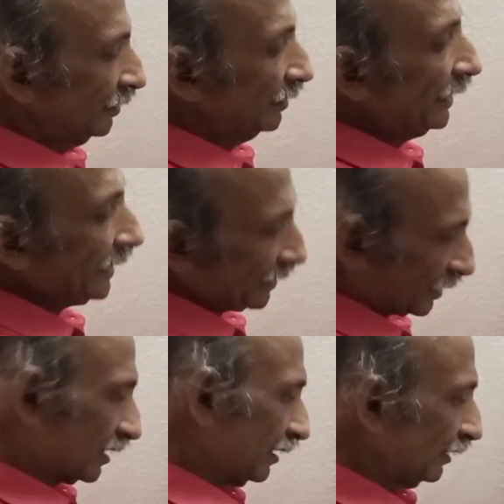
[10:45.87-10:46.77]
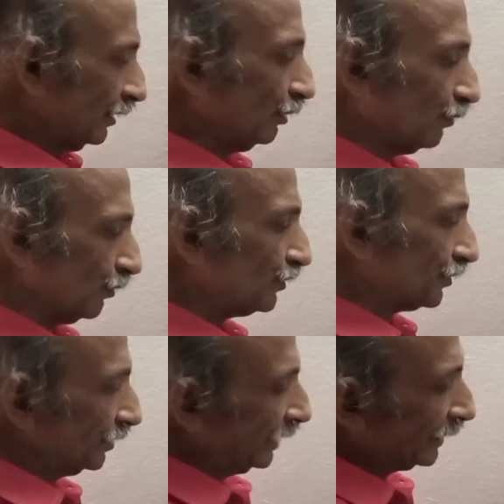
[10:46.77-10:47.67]
is
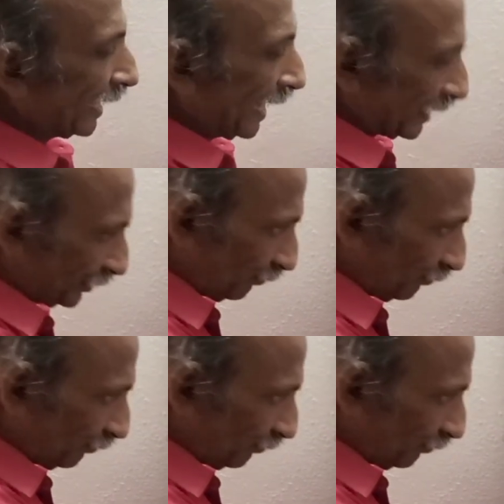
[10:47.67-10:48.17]
used in the active